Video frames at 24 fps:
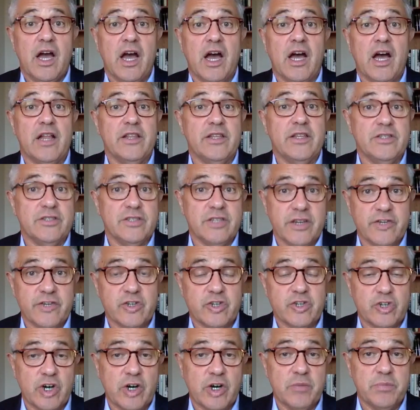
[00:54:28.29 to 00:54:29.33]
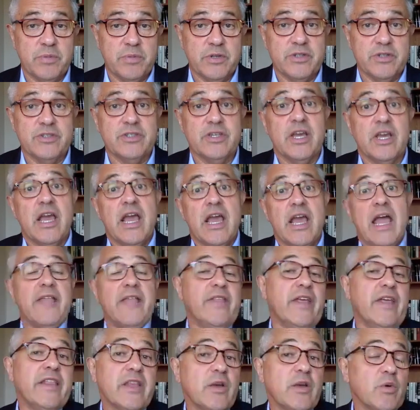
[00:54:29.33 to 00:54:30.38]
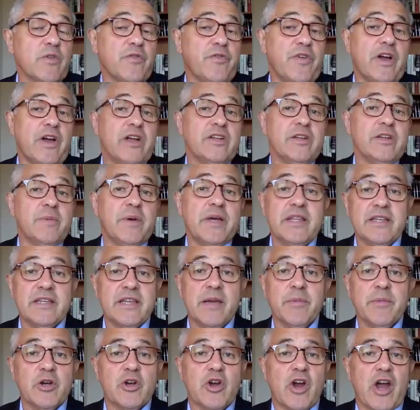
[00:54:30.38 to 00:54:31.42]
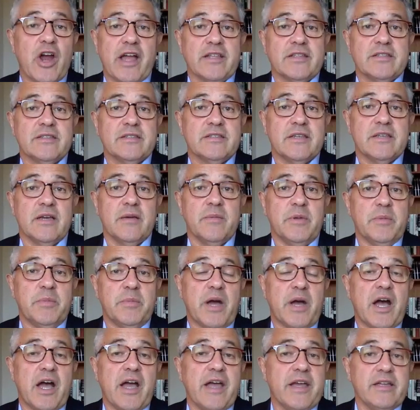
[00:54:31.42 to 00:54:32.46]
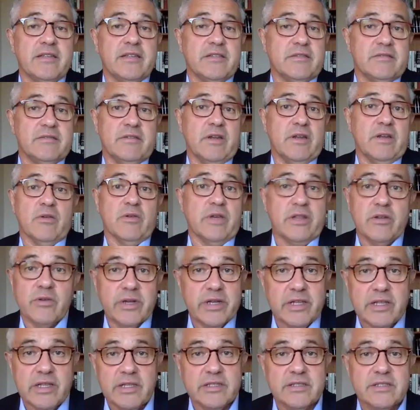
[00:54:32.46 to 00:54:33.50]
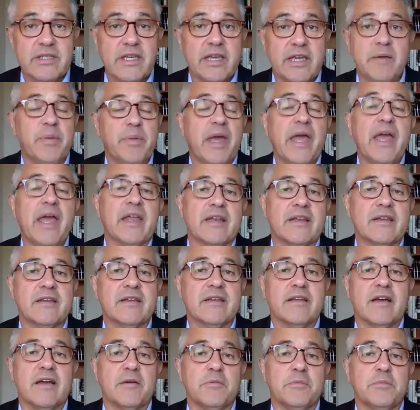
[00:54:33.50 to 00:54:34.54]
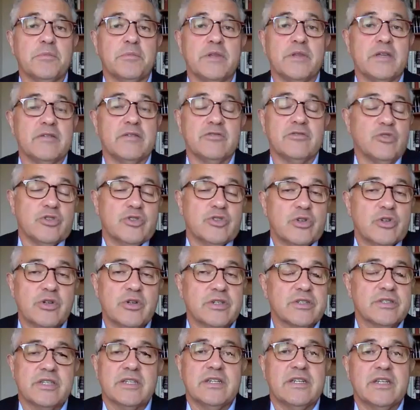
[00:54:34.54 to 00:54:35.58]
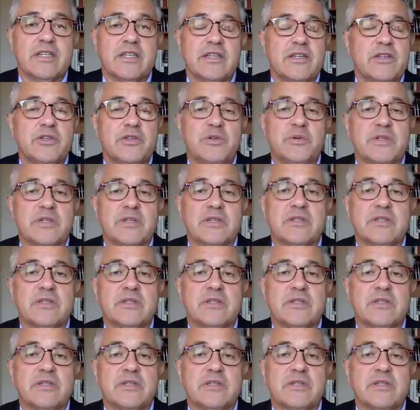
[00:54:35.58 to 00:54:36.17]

these never Trumpers, and then they were founded by the Democrats. I mean, by Hillary Clinton's campaign. George Soros had nothing to do with it.